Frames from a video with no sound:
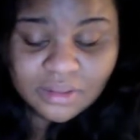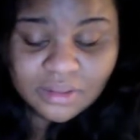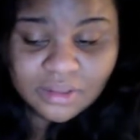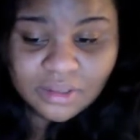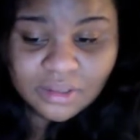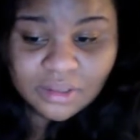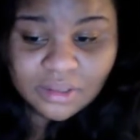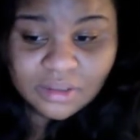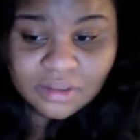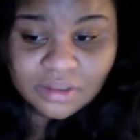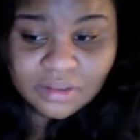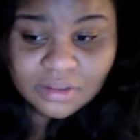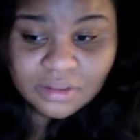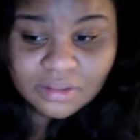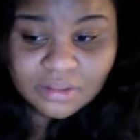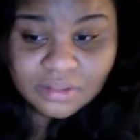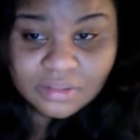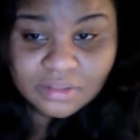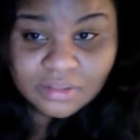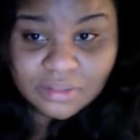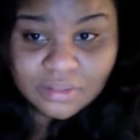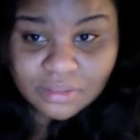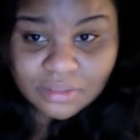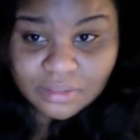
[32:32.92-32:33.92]
to
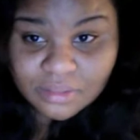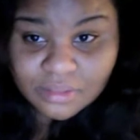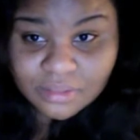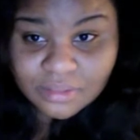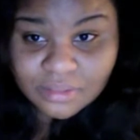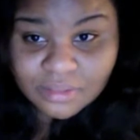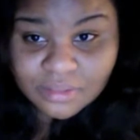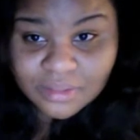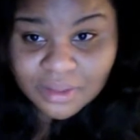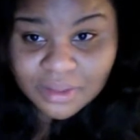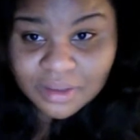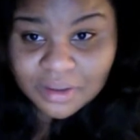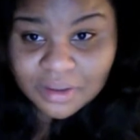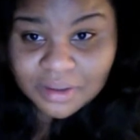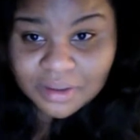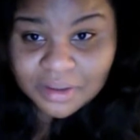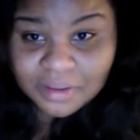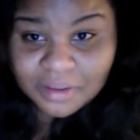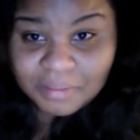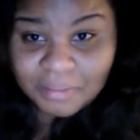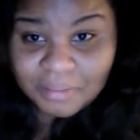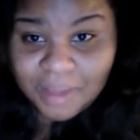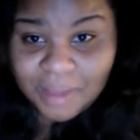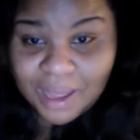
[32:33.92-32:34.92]

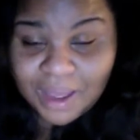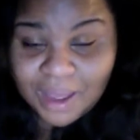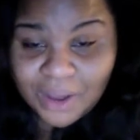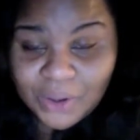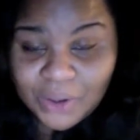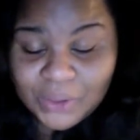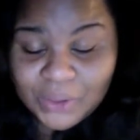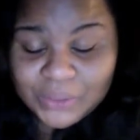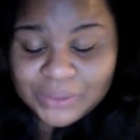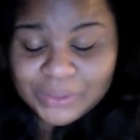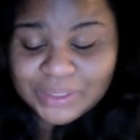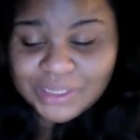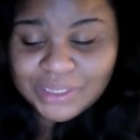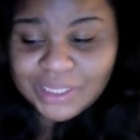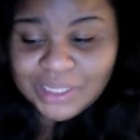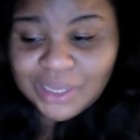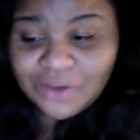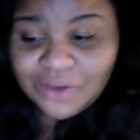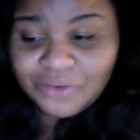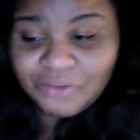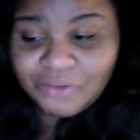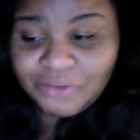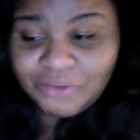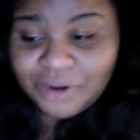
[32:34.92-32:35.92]
my old
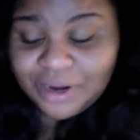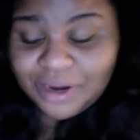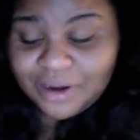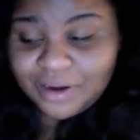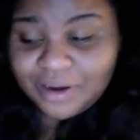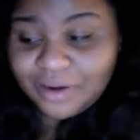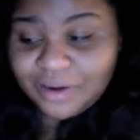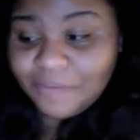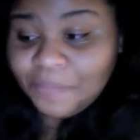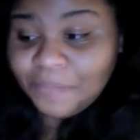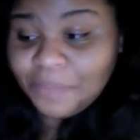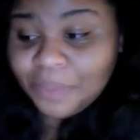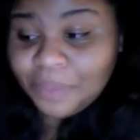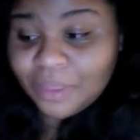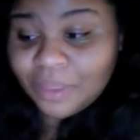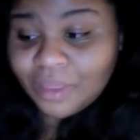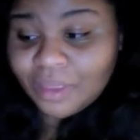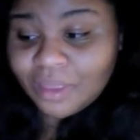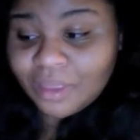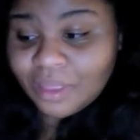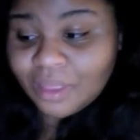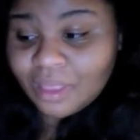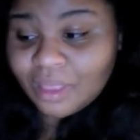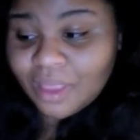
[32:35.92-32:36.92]
self where
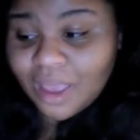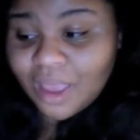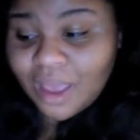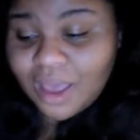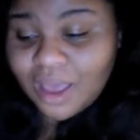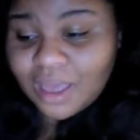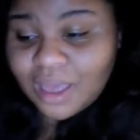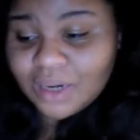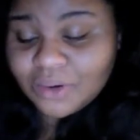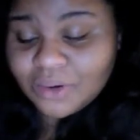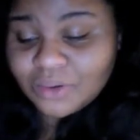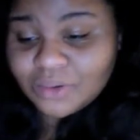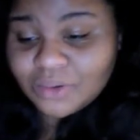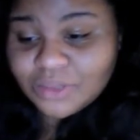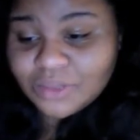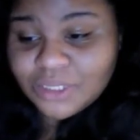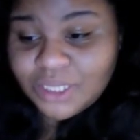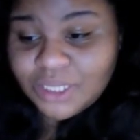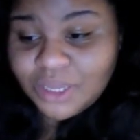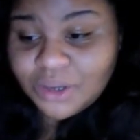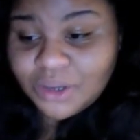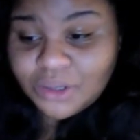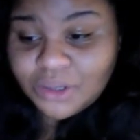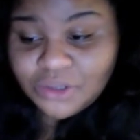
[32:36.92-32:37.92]
I don't
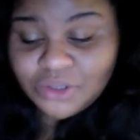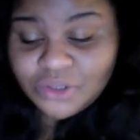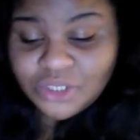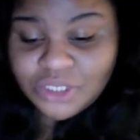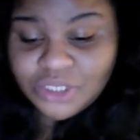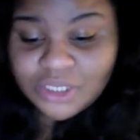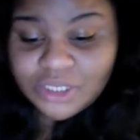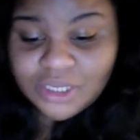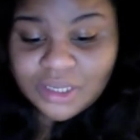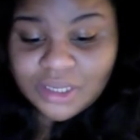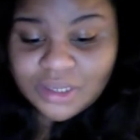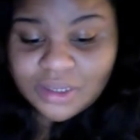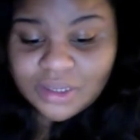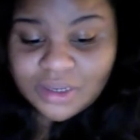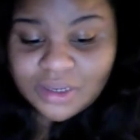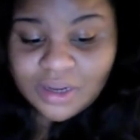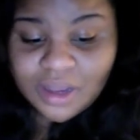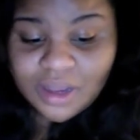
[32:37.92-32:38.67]
tell you shit.